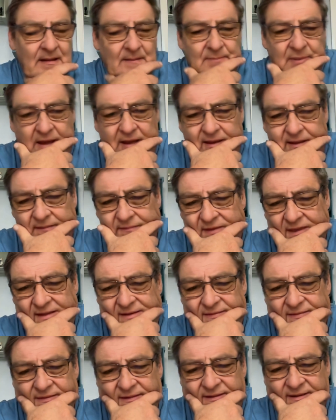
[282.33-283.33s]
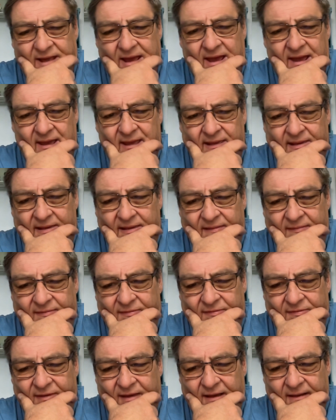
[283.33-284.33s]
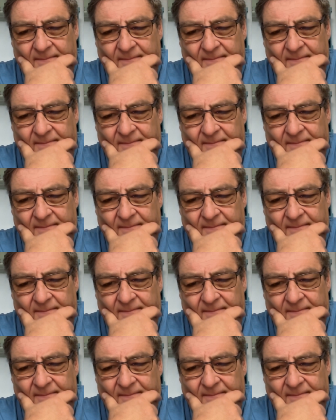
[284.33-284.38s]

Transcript: But at the end of the day, it's